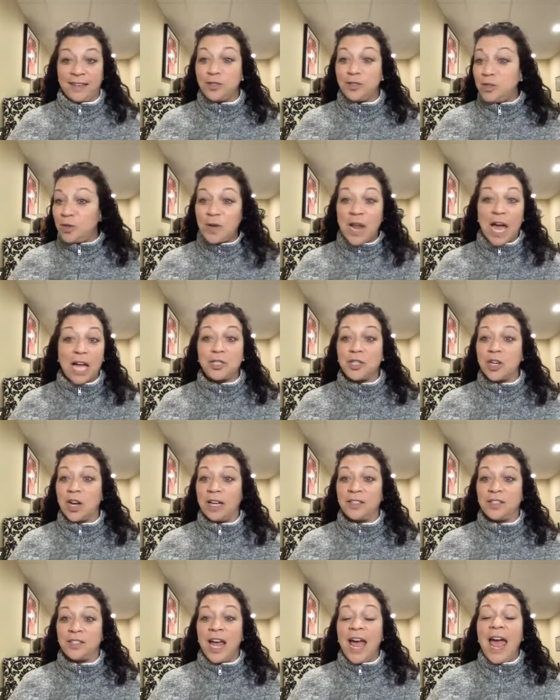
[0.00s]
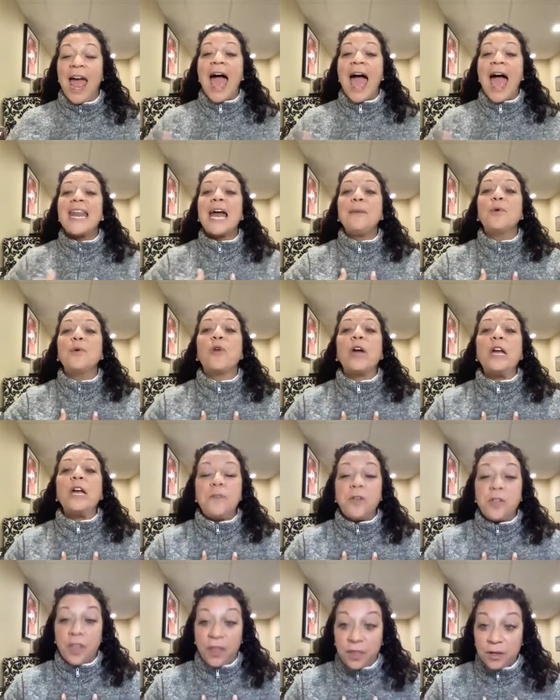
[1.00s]
Do not judge. And I'm
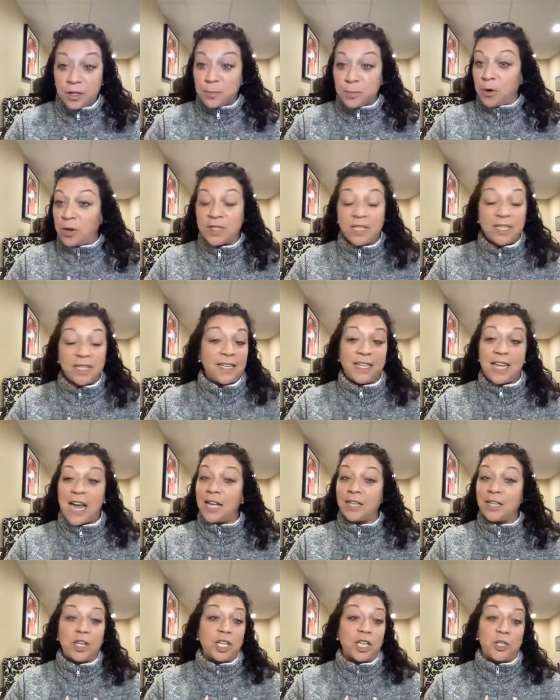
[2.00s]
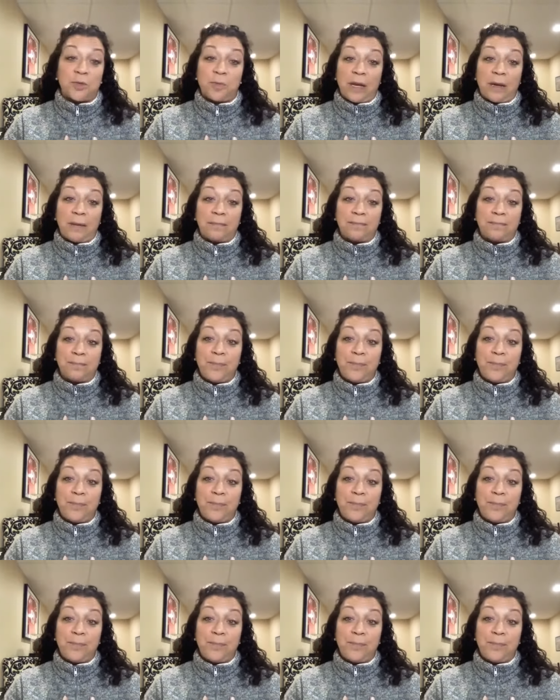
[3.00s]
grateful that this person did not judge me